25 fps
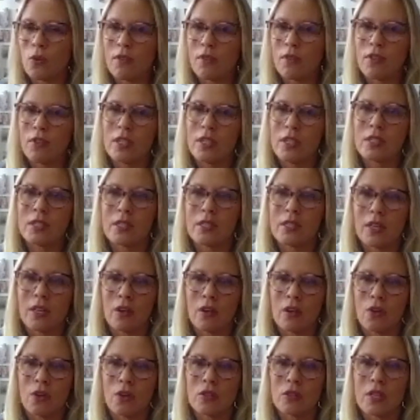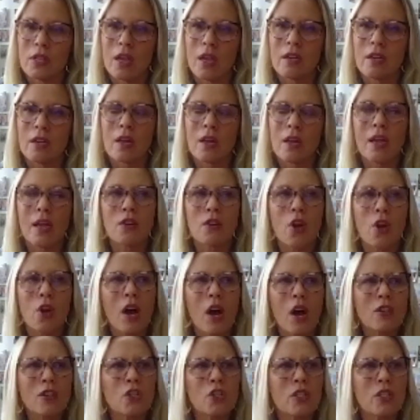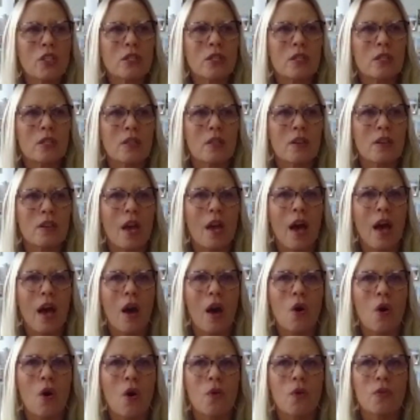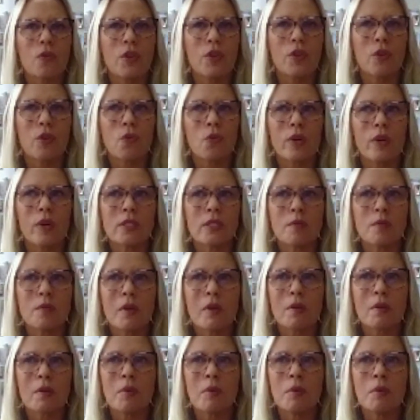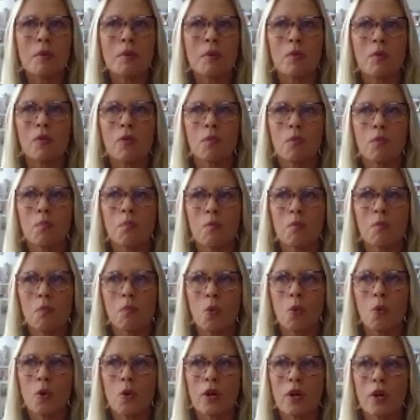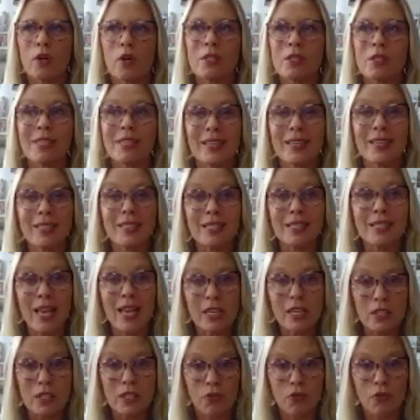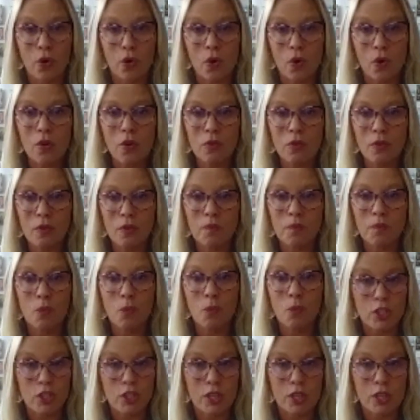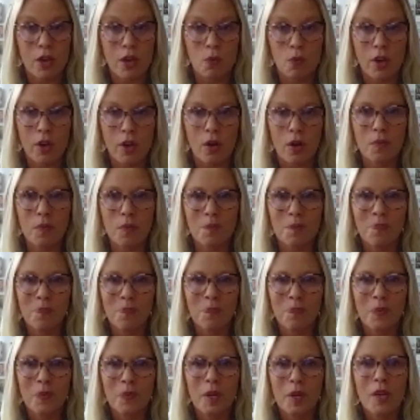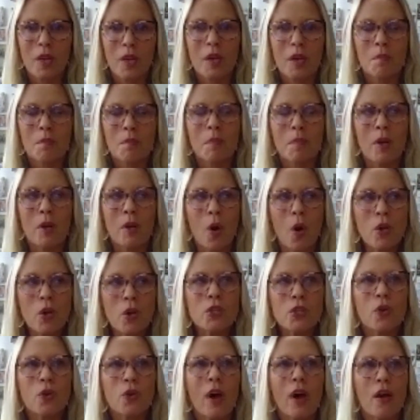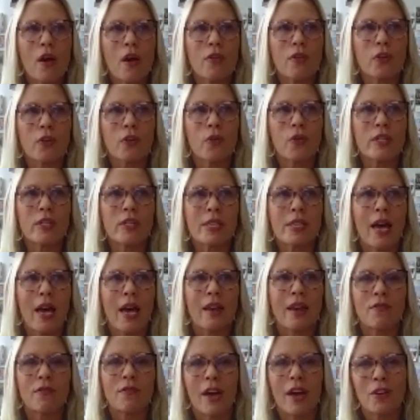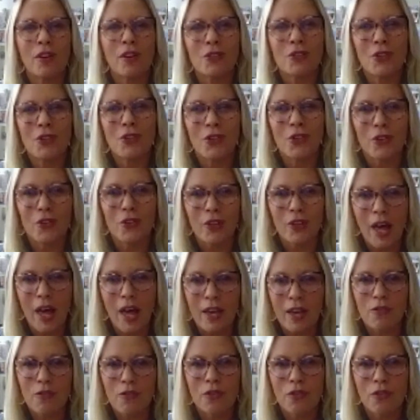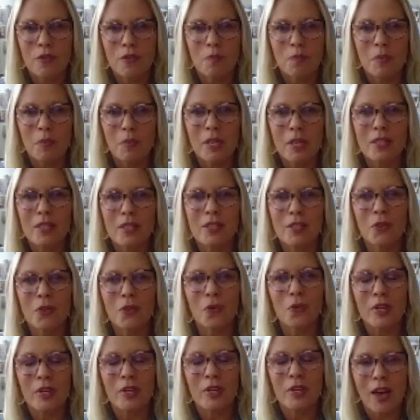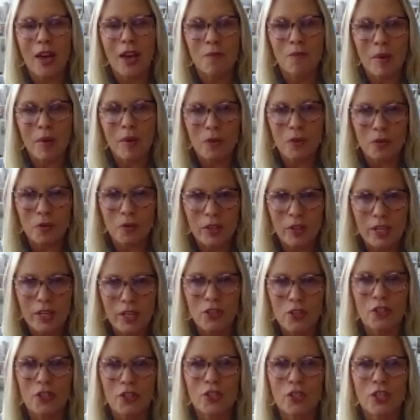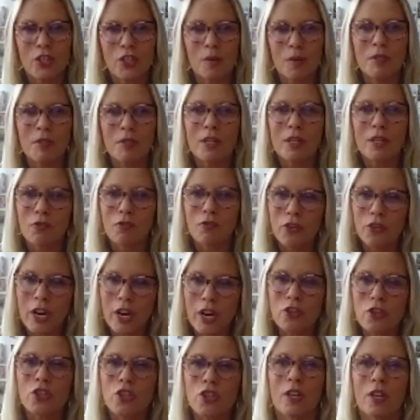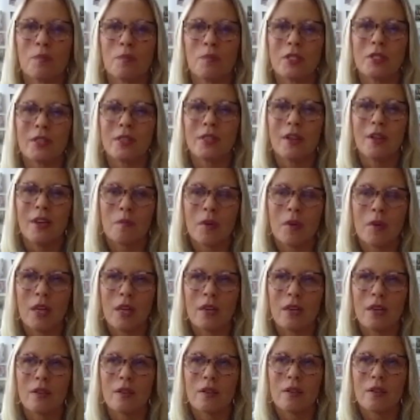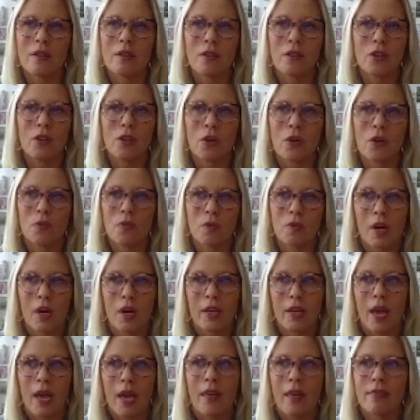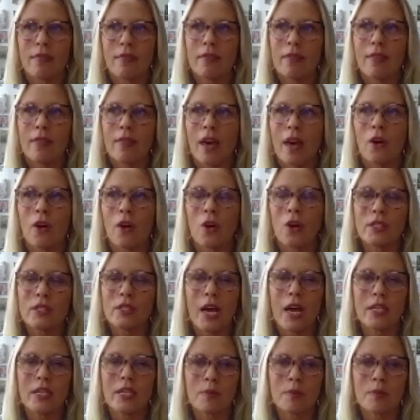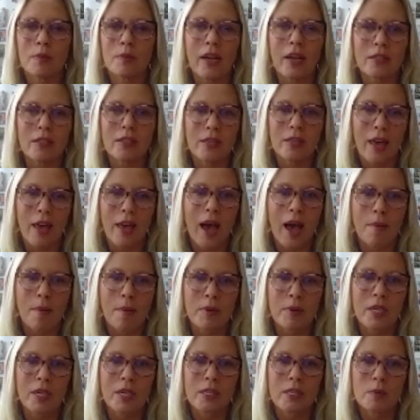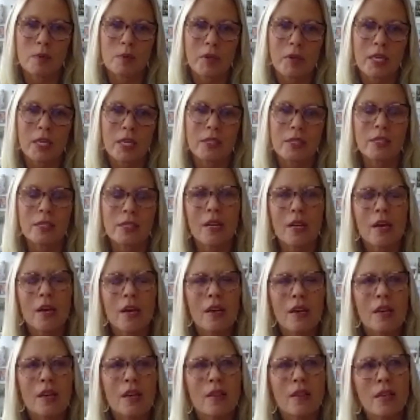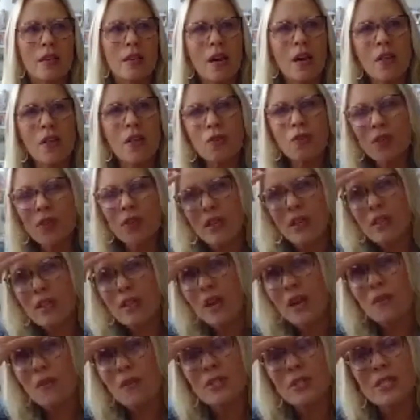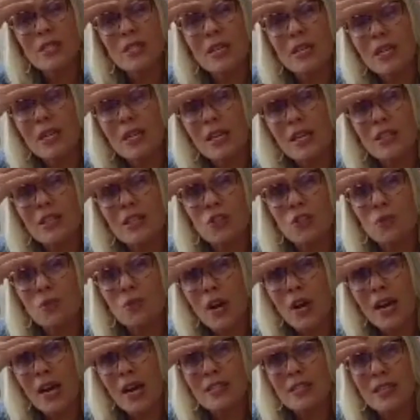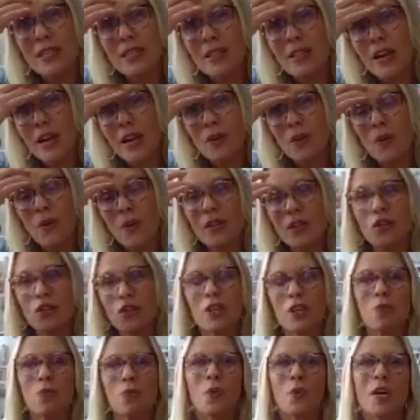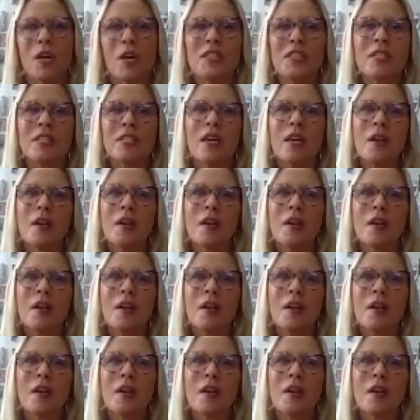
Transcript: of these skills and not just how they're going to make people more successful, which they will, but also how they're going to add value to their life because they're going to have better relationships and friendships. And, you know, again, that all ties back to the happiness piece. The other thing that I was thinking as you were asking that question was